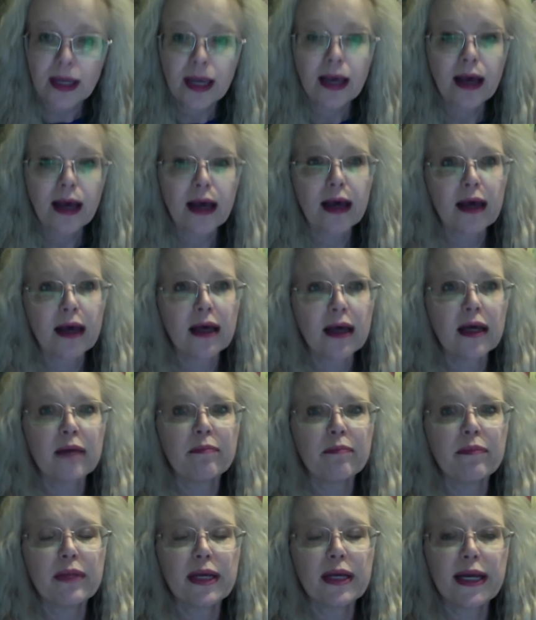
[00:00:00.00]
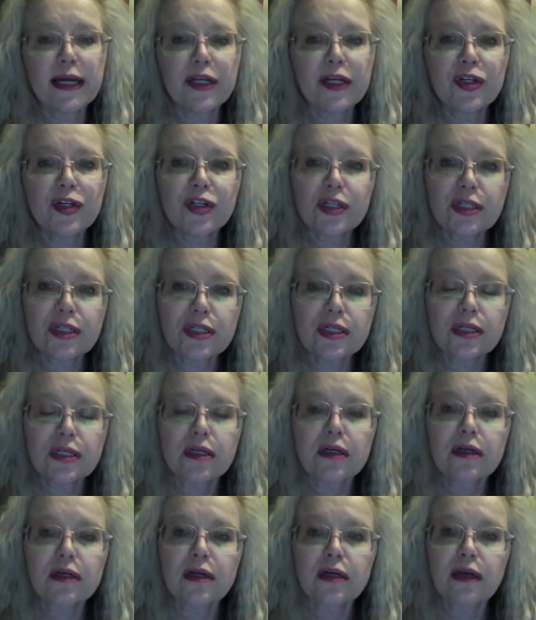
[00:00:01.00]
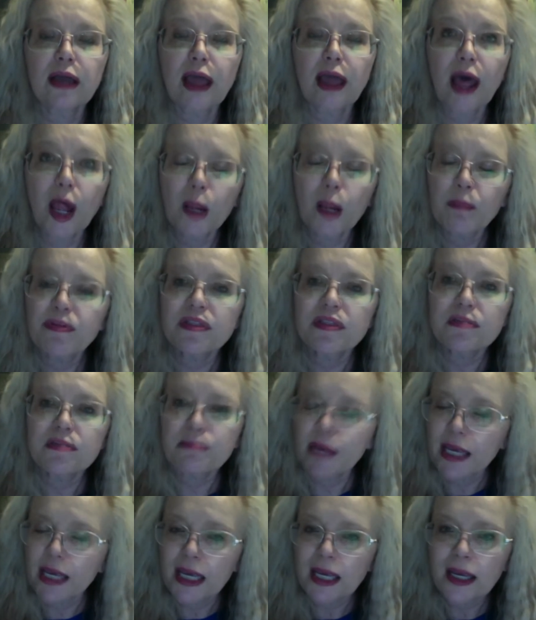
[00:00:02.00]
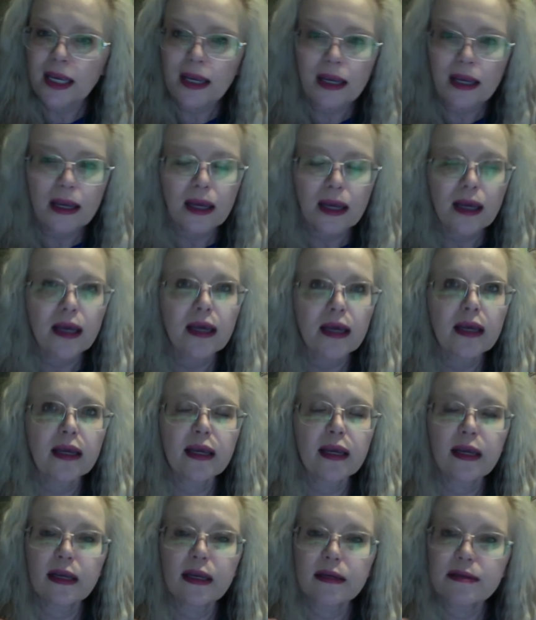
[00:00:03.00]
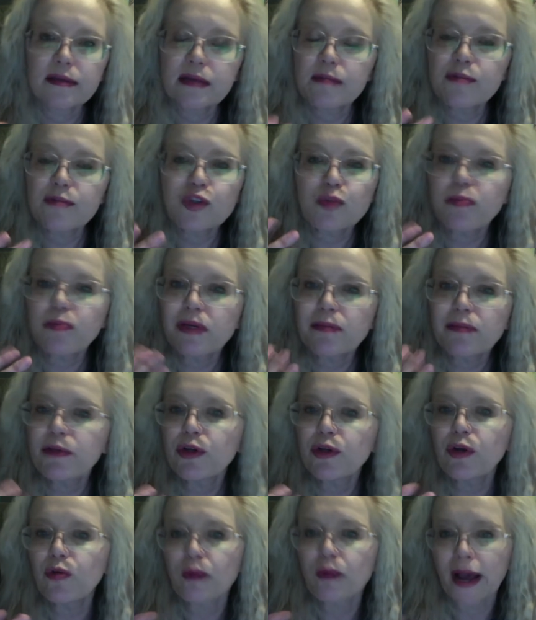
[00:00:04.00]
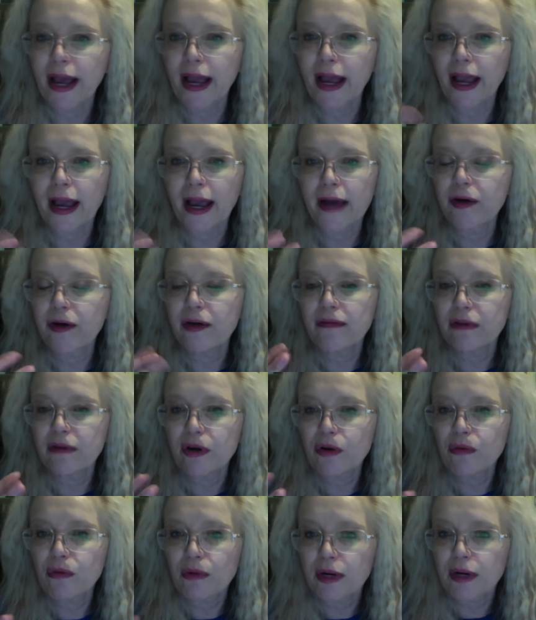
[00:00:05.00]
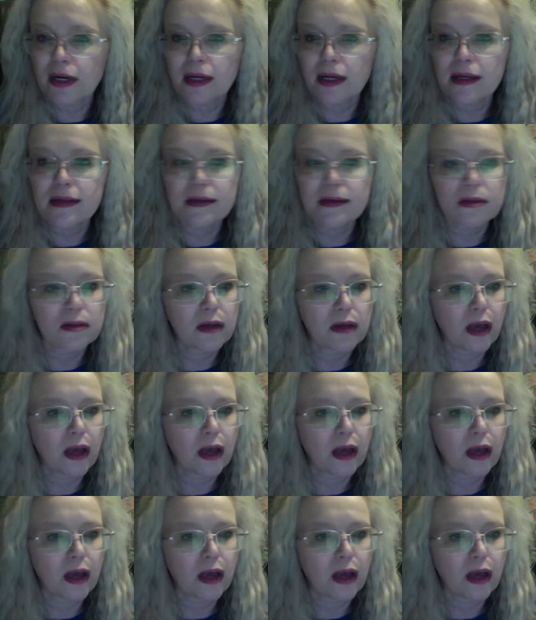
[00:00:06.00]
It just helps me in some subliminal way. I don't even know what it is.